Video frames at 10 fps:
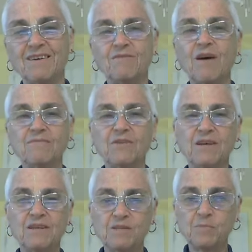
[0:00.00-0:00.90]
Ravana
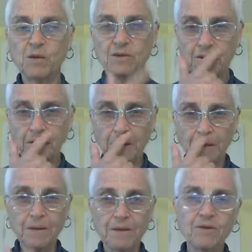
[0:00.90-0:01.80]
and his brother
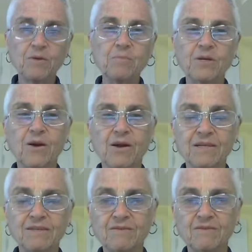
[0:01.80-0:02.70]

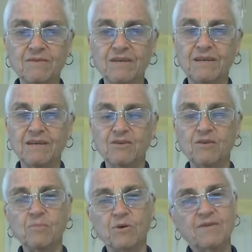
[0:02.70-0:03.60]
Kumbhakarna
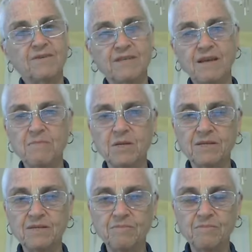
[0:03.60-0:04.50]
took birth as
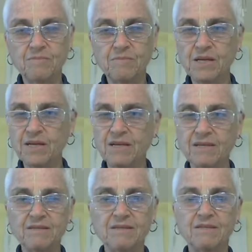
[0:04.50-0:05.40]
demons,
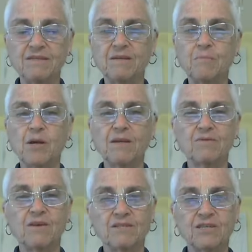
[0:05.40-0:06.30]
big demonic
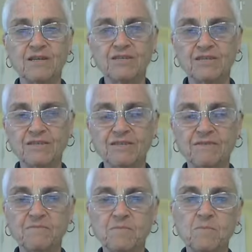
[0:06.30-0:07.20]
rakshasas,
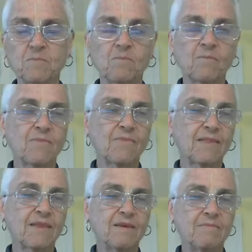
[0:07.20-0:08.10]

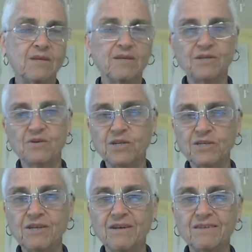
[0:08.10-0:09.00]
because
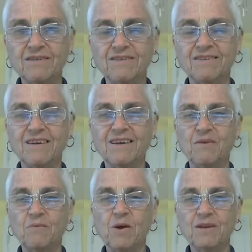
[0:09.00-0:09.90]
Krishna
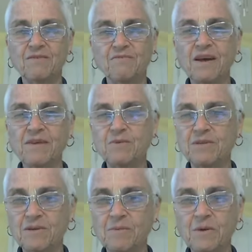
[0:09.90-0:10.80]
wanted to fight with
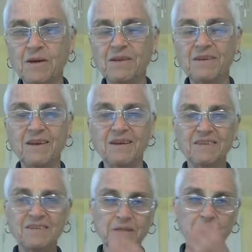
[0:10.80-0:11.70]
someone, and